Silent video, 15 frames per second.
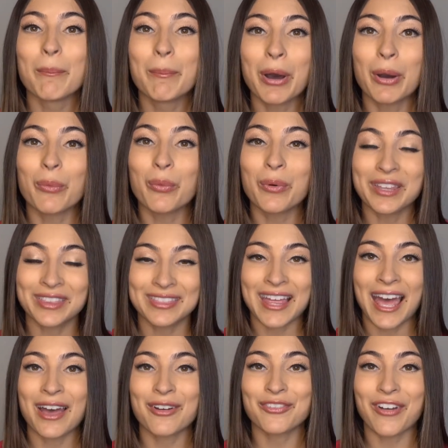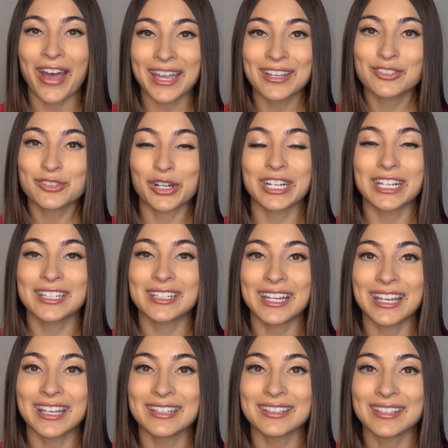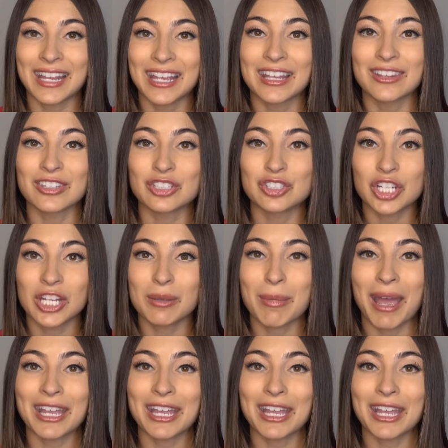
But with that 5 training days in the gym,